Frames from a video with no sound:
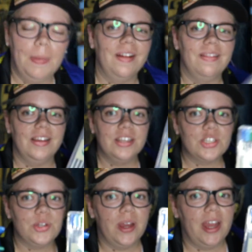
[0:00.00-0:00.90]
But these
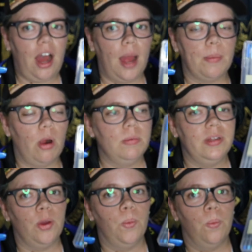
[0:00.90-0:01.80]
two here I
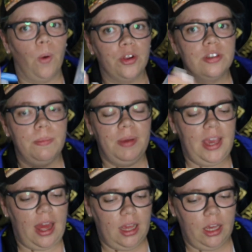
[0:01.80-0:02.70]
probably won't be
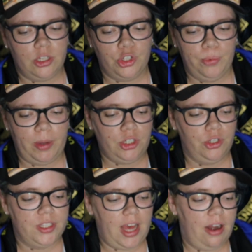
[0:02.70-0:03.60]
getting too much
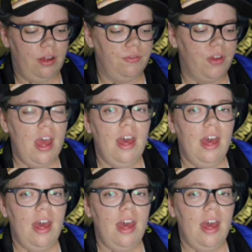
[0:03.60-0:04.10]
use out of.